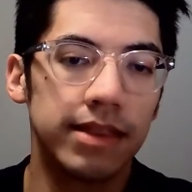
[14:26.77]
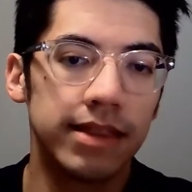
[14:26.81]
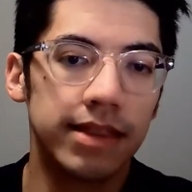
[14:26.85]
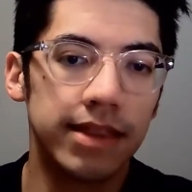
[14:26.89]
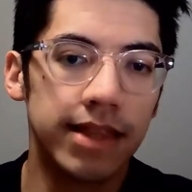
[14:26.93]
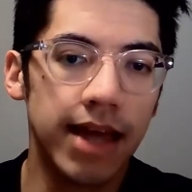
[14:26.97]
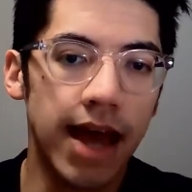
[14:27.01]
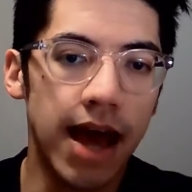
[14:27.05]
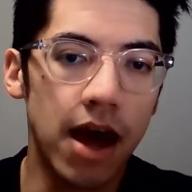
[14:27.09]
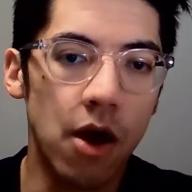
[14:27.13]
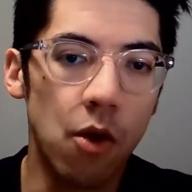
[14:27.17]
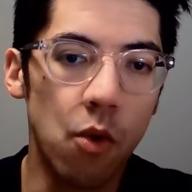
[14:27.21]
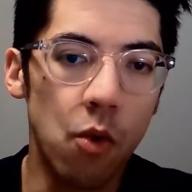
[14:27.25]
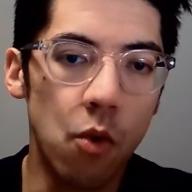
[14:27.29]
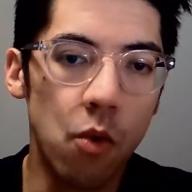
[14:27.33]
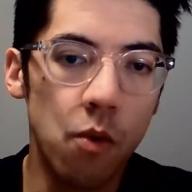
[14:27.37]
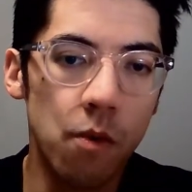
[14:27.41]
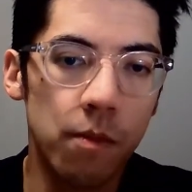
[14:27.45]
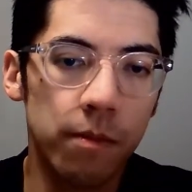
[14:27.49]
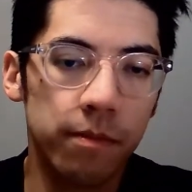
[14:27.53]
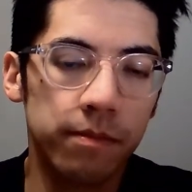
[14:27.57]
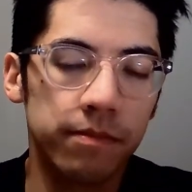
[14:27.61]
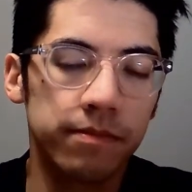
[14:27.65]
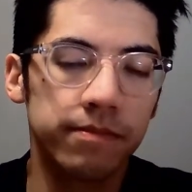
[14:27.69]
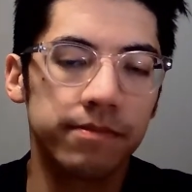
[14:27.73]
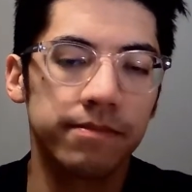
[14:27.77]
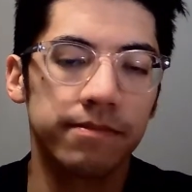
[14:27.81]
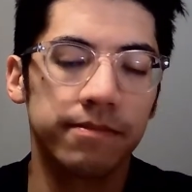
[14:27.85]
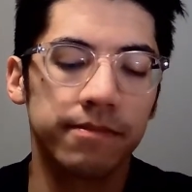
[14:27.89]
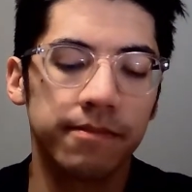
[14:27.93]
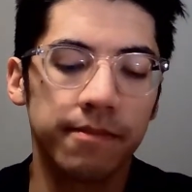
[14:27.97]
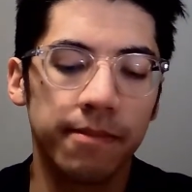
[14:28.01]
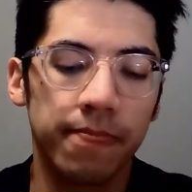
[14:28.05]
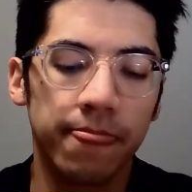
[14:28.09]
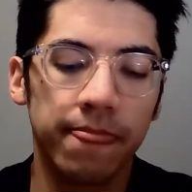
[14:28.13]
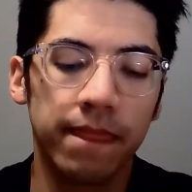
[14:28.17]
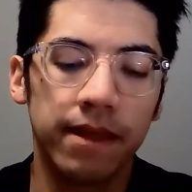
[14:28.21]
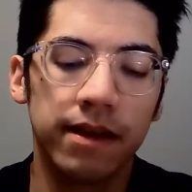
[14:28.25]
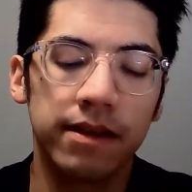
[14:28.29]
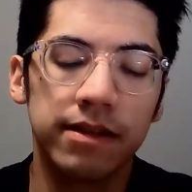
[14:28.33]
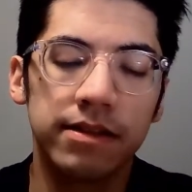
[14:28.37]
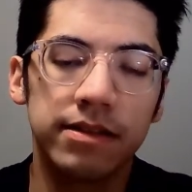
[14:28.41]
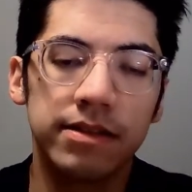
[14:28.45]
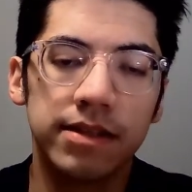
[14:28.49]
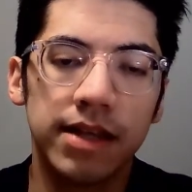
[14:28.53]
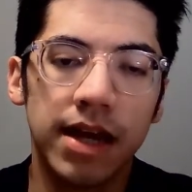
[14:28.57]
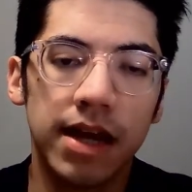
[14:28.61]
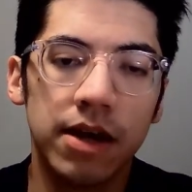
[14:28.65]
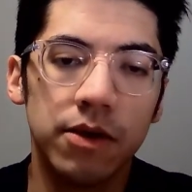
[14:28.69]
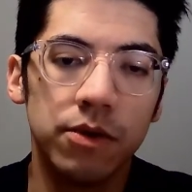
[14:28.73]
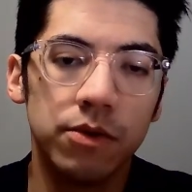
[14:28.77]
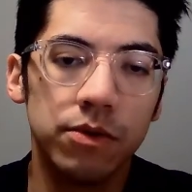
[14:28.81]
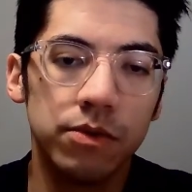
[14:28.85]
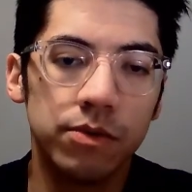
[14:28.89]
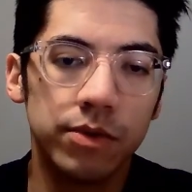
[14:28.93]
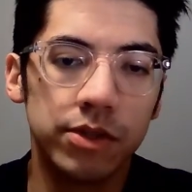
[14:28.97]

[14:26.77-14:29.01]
Tau. Tau,